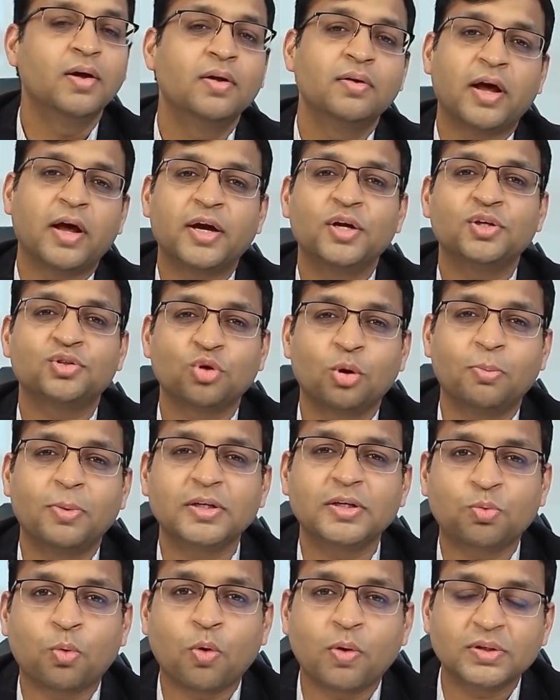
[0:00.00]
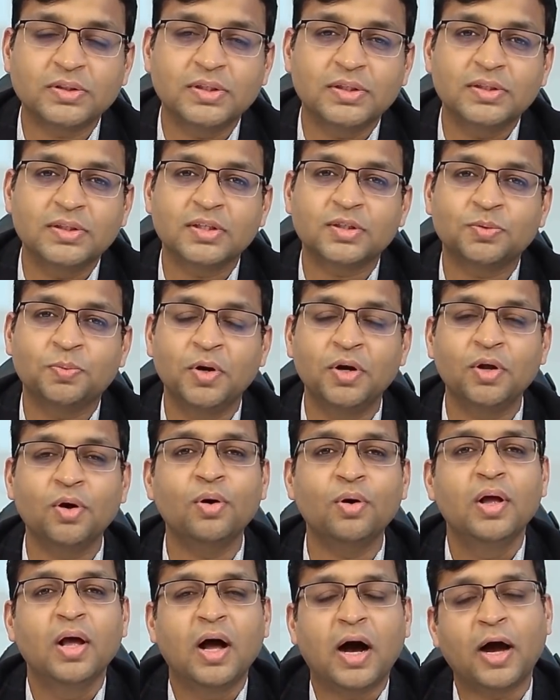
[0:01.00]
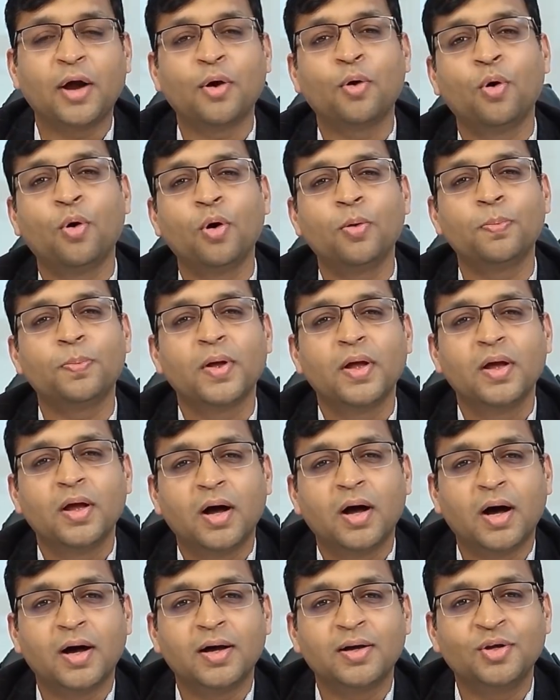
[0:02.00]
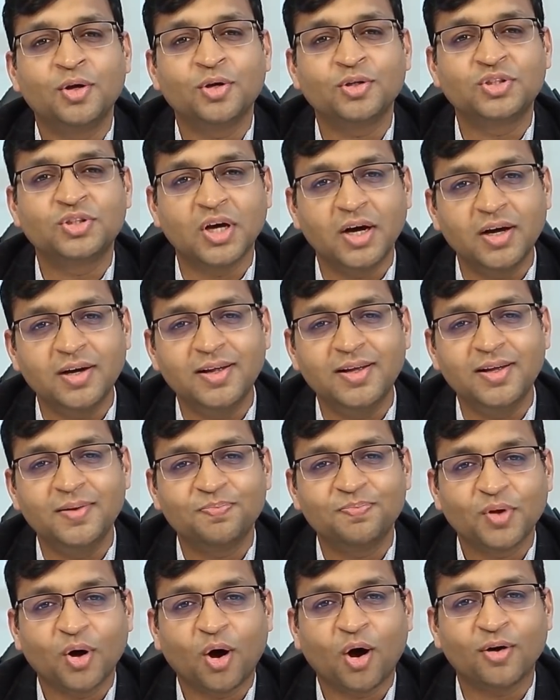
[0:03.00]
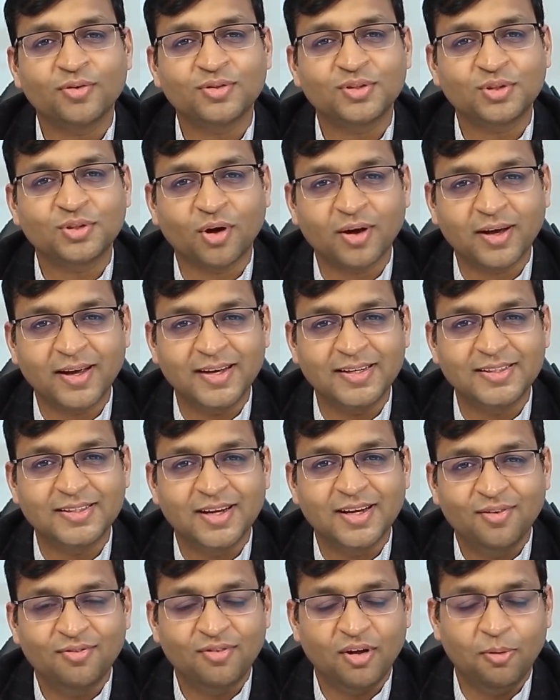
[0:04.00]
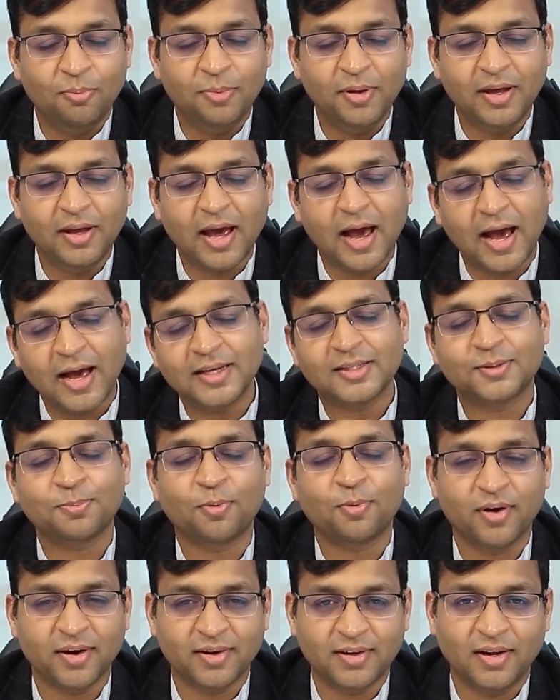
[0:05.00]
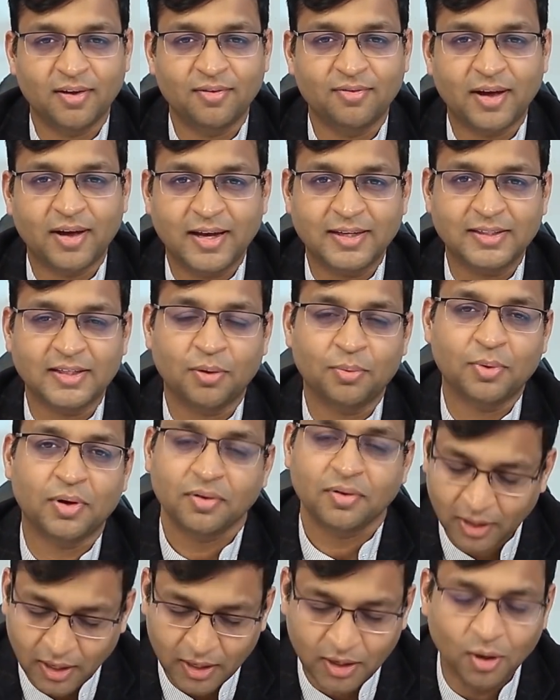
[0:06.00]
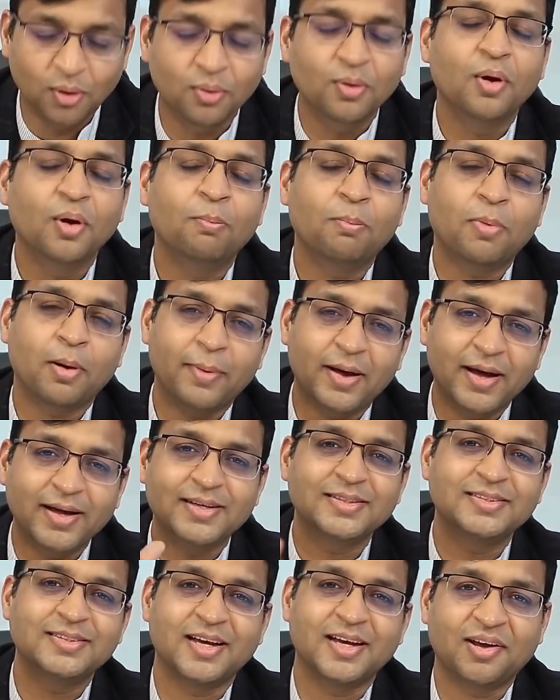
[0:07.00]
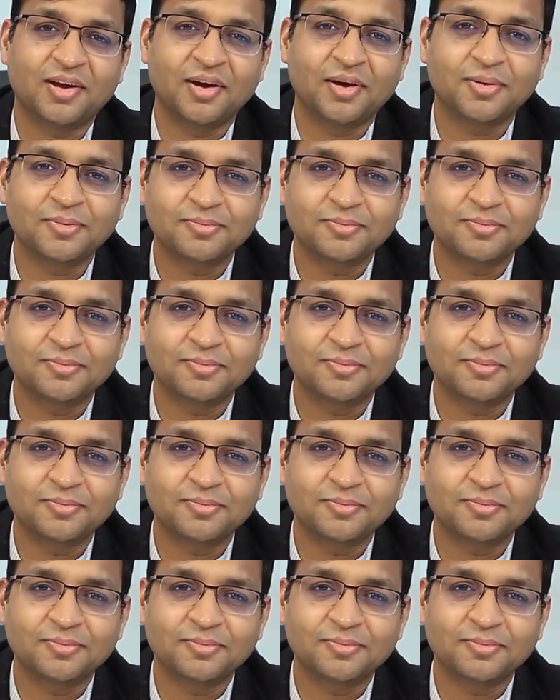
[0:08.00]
Thank you so much for watching this video. I hope your journey of StockEdge will be as productive as ever. Thank you. Bye-bye. Take care.